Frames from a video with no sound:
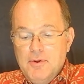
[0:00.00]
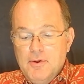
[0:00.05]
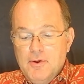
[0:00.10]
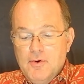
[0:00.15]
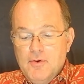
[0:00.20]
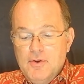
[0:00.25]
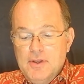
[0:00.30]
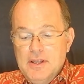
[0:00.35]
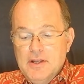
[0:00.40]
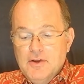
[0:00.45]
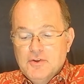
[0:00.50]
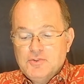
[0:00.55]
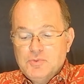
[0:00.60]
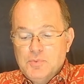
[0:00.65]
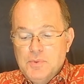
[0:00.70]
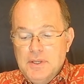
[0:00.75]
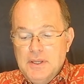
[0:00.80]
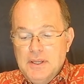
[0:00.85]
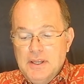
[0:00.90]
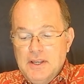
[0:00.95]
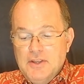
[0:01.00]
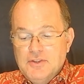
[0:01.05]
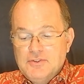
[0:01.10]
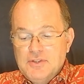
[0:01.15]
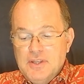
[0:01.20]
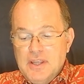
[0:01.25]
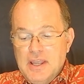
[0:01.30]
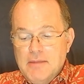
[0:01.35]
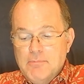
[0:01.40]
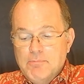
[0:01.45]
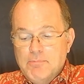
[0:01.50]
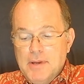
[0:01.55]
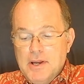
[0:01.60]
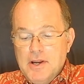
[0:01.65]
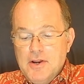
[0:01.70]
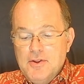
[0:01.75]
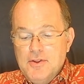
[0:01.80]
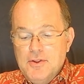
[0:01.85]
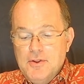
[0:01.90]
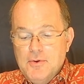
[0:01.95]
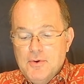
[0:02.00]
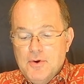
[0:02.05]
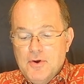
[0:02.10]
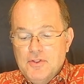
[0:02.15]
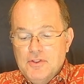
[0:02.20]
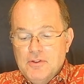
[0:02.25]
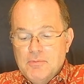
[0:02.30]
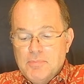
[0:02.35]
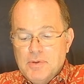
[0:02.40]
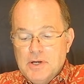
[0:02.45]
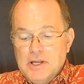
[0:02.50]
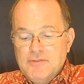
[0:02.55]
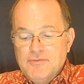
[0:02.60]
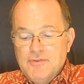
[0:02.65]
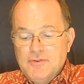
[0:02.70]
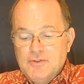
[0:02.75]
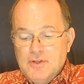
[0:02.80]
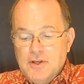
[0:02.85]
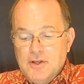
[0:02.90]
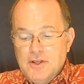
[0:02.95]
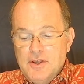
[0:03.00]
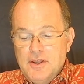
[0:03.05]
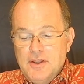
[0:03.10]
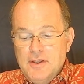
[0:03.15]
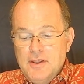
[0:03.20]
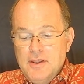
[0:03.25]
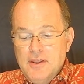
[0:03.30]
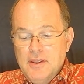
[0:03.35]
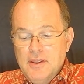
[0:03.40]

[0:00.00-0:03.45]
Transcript: on eagle's wings and bear you on the breath of dawn.